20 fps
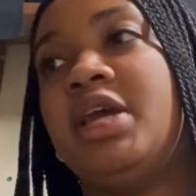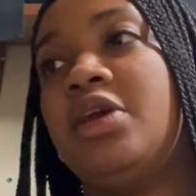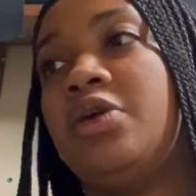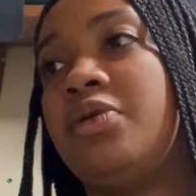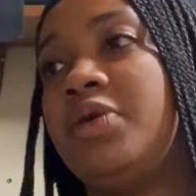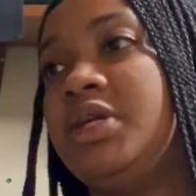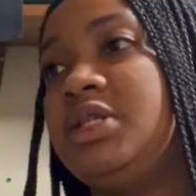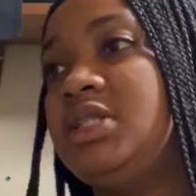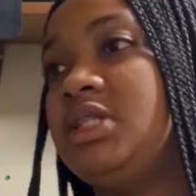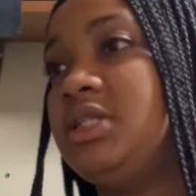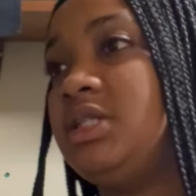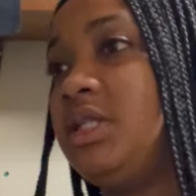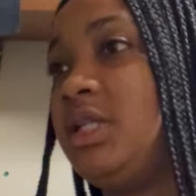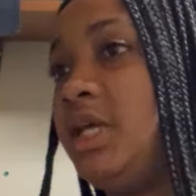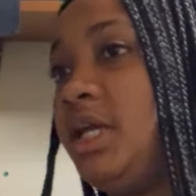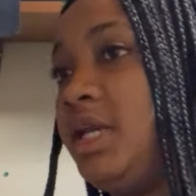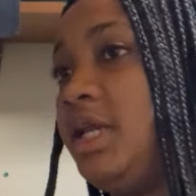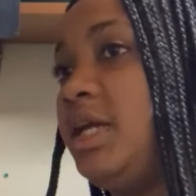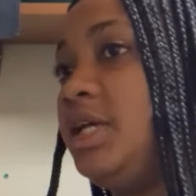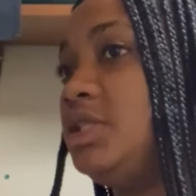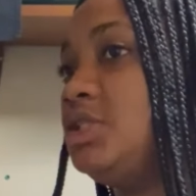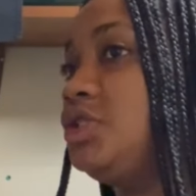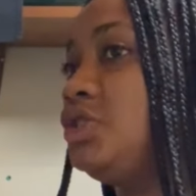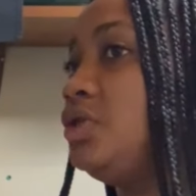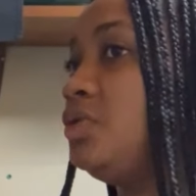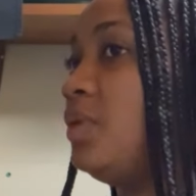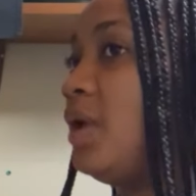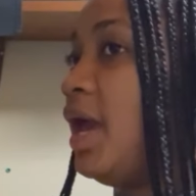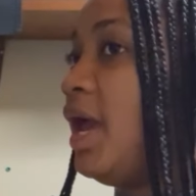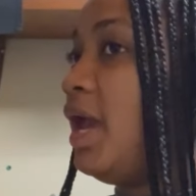increases, leading
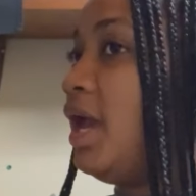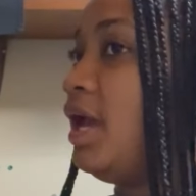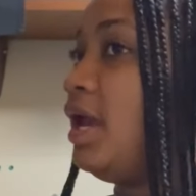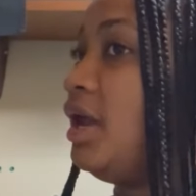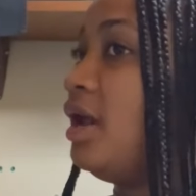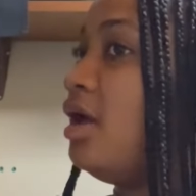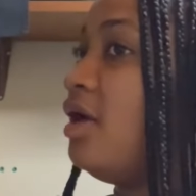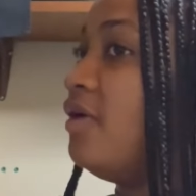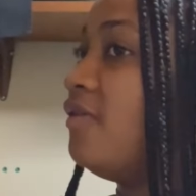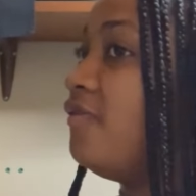to a